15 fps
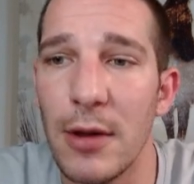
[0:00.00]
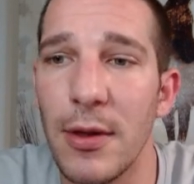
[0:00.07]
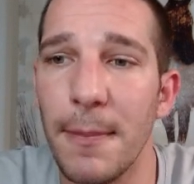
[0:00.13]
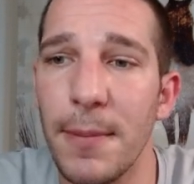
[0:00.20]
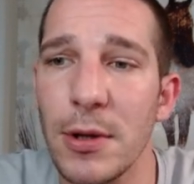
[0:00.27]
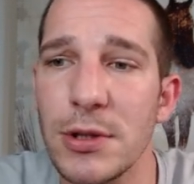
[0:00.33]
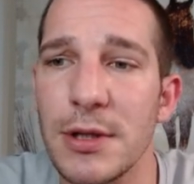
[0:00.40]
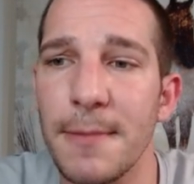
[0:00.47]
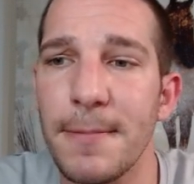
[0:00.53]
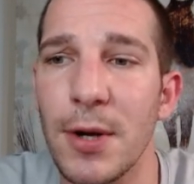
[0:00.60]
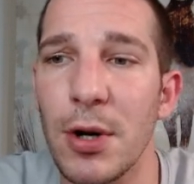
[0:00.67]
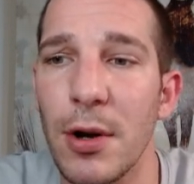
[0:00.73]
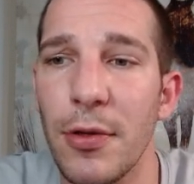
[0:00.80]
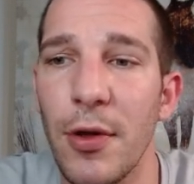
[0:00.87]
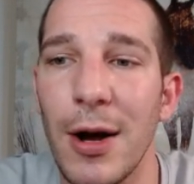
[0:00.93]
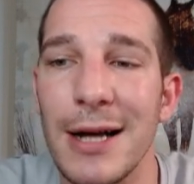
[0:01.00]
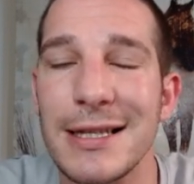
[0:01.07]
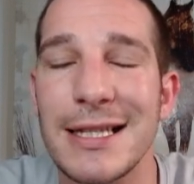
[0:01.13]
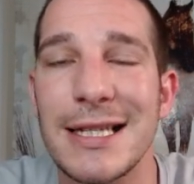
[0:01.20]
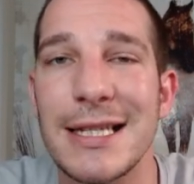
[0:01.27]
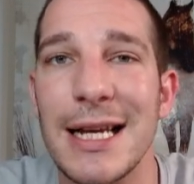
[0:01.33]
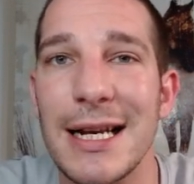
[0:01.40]
The boots of Pure Thought,
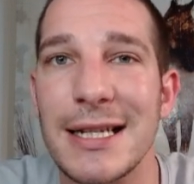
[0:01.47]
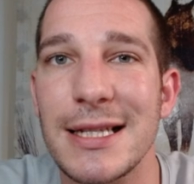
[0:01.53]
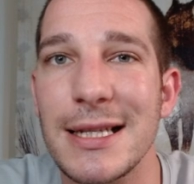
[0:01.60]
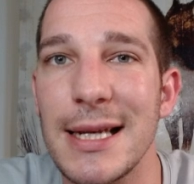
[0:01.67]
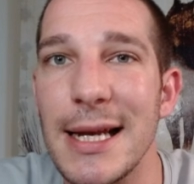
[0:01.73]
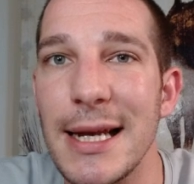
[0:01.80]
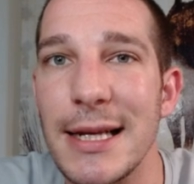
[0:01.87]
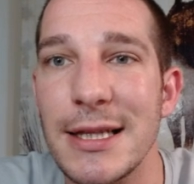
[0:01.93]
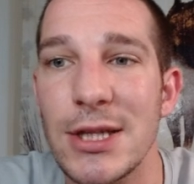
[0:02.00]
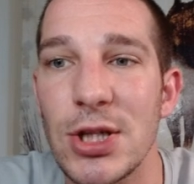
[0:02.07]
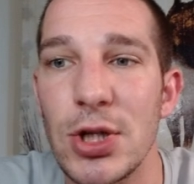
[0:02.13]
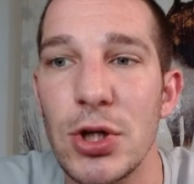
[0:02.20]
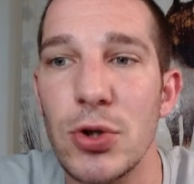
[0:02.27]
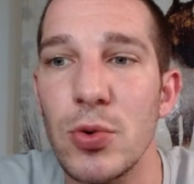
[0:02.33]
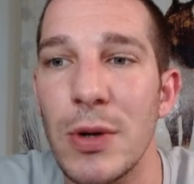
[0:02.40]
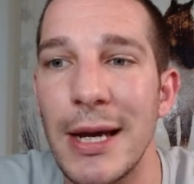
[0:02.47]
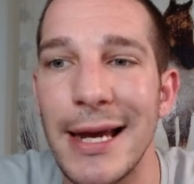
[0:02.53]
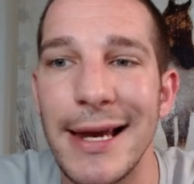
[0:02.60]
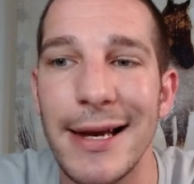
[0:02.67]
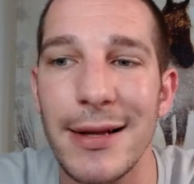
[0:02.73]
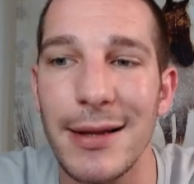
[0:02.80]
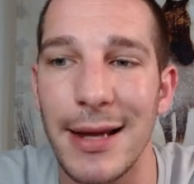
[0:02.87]
62
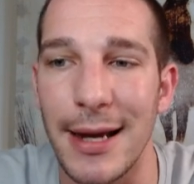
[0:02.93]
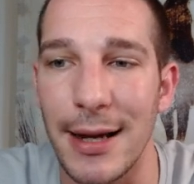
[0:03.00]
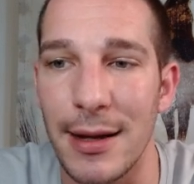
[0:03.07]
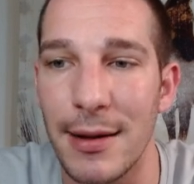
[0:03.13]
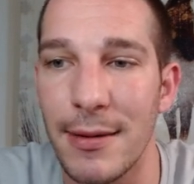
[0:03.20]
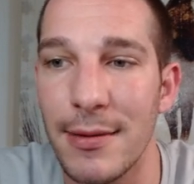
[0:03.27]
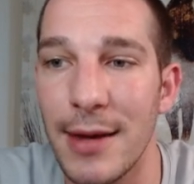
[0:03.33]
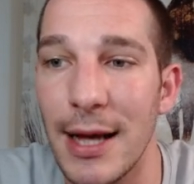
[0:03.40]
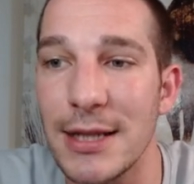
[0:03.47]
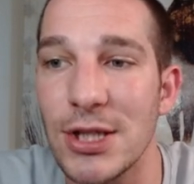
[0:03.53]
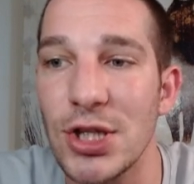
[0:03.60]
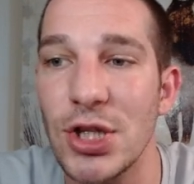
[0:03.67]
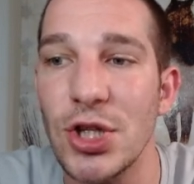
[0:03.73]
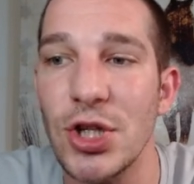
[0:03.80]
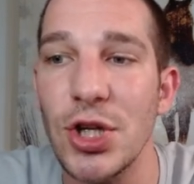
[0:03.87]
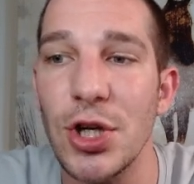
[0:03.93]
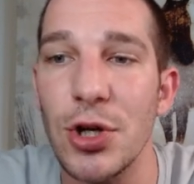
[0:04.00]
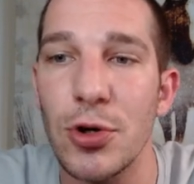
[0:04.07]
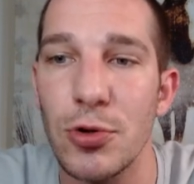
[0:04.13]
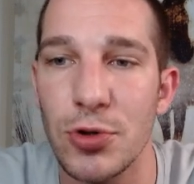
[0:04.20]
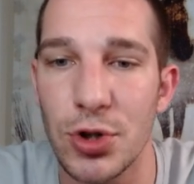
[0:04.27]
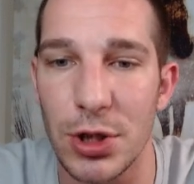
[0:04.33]
healing. That's
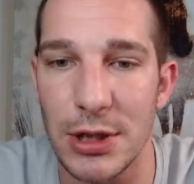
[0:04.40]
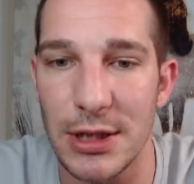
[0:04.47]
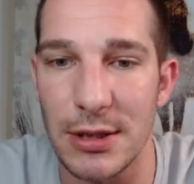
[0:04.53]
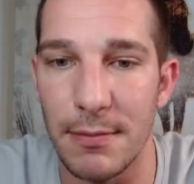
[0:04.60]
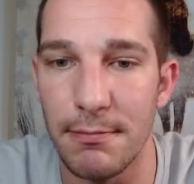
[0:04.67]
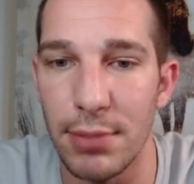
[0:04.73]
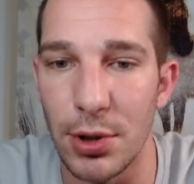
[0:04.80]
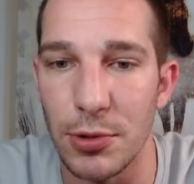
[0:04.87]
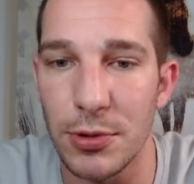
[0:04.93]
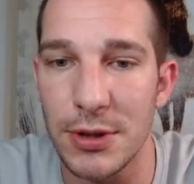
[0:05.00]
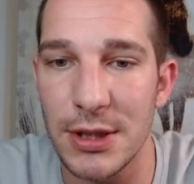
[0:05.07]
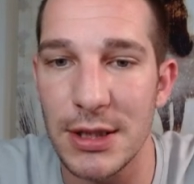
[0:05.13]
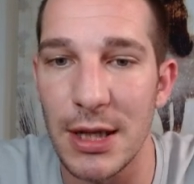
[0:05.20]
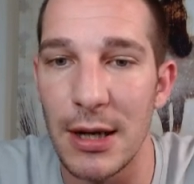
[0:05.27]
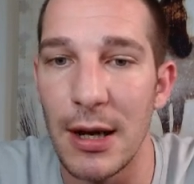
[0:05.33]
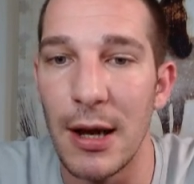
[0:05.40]
huge on some boots.